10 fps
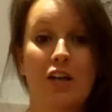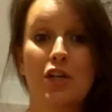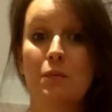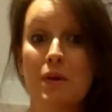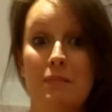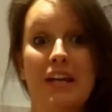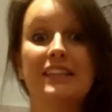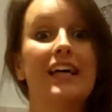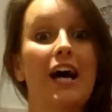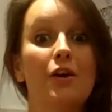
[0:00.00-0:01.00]
You'll be
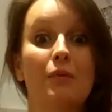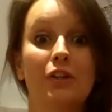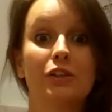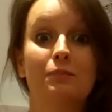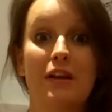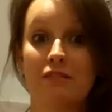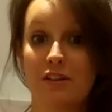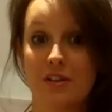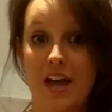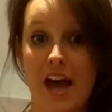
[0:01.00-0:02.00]
amazed how much benefit
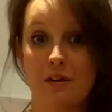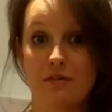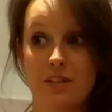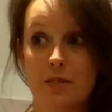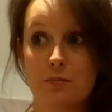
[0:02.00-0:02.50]
you get out of these,